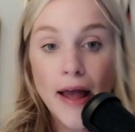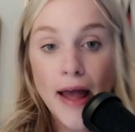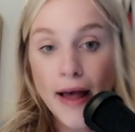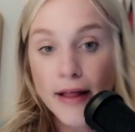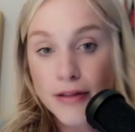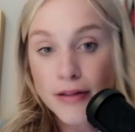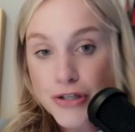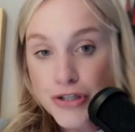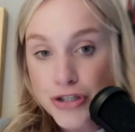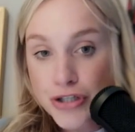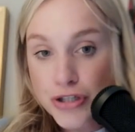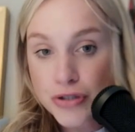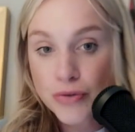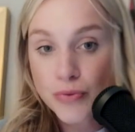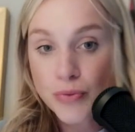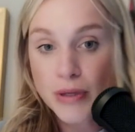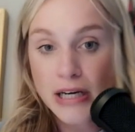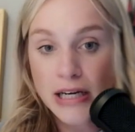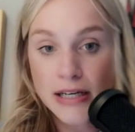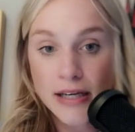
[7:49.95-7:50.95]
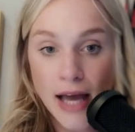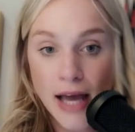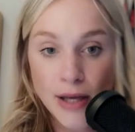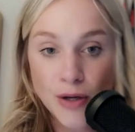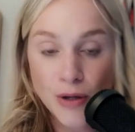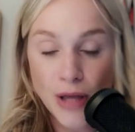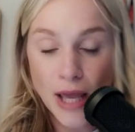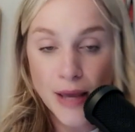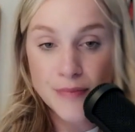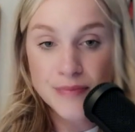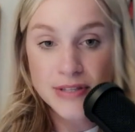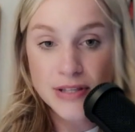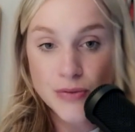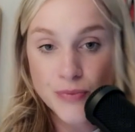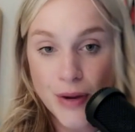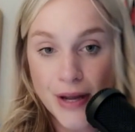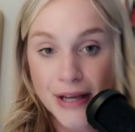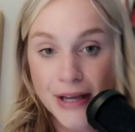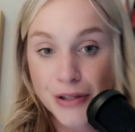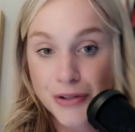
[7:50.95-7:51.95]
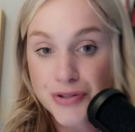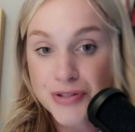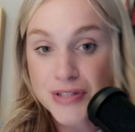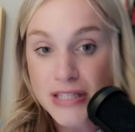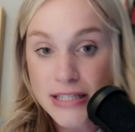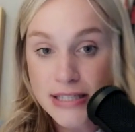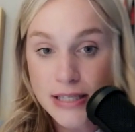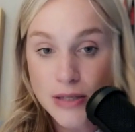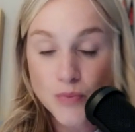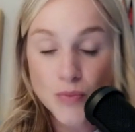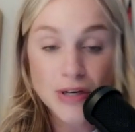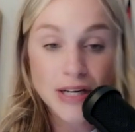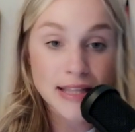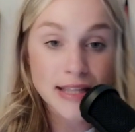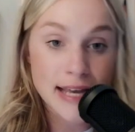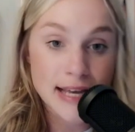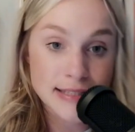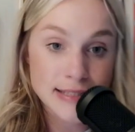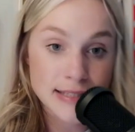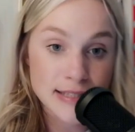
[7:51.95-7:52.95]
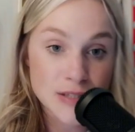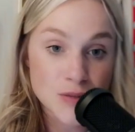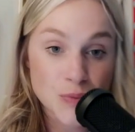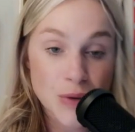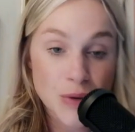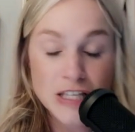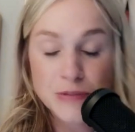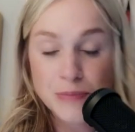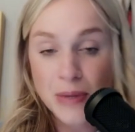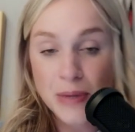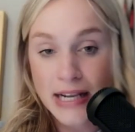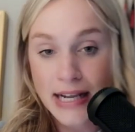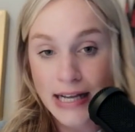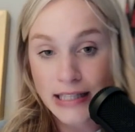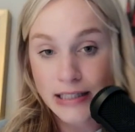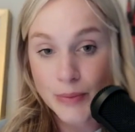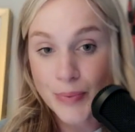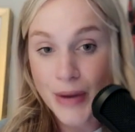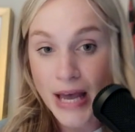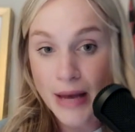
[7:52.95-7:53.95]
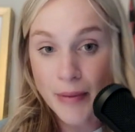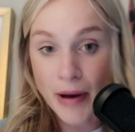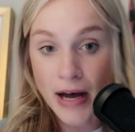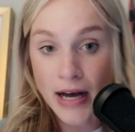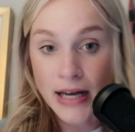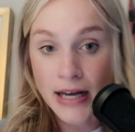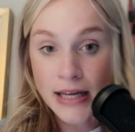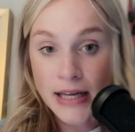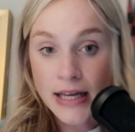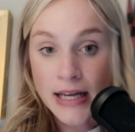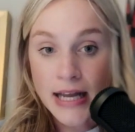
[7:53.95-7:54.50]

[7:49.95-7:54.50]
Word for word: LSU winning nine games in the regular season, winning the SEC West, beating Alabama,